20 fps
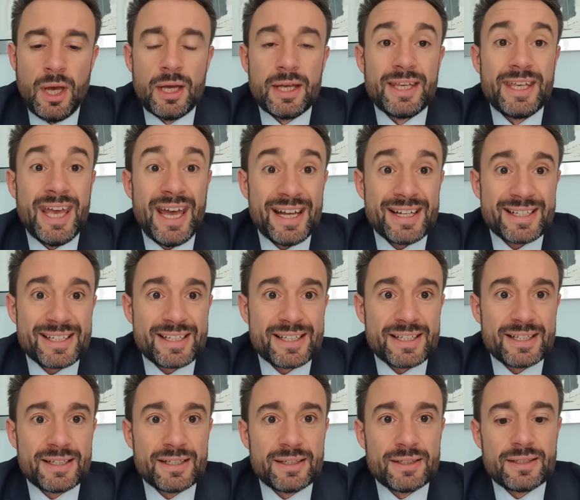Yet,
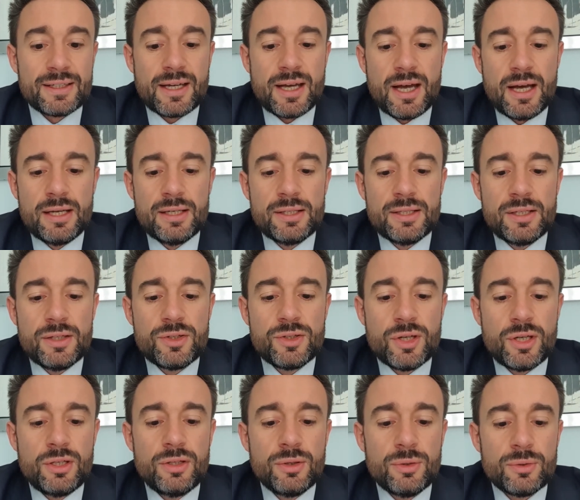the
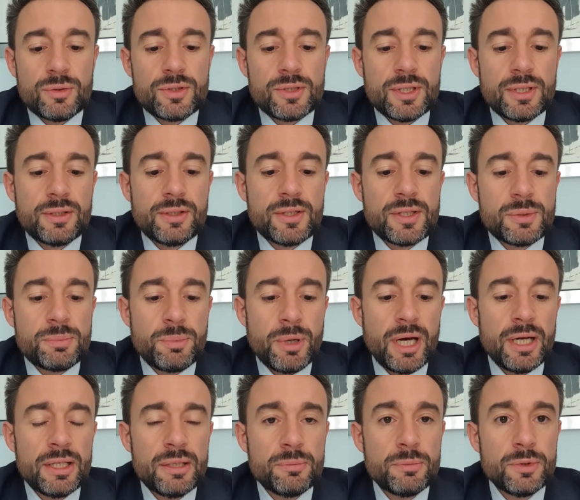ICJ notes that
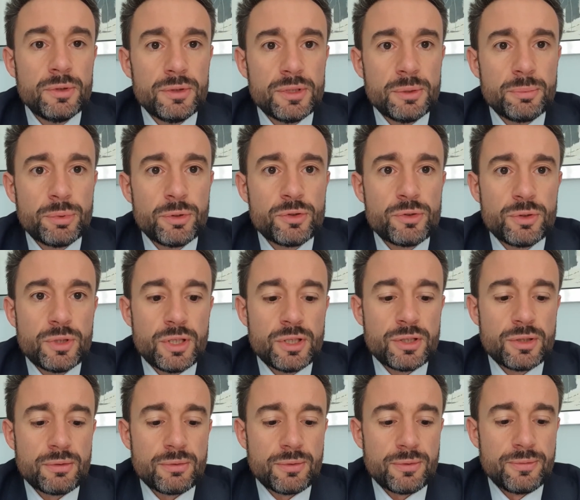despite multiple
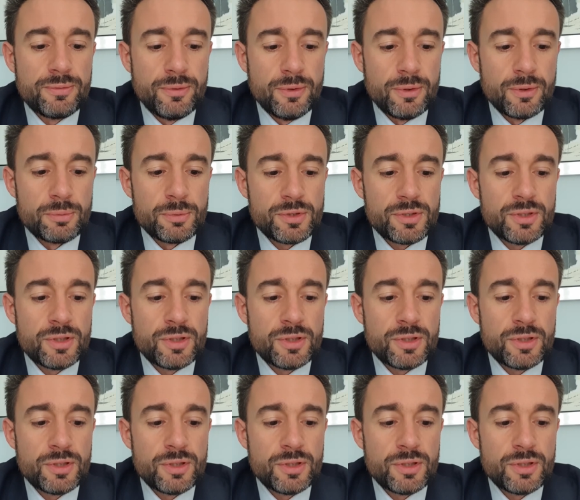judicial reforms,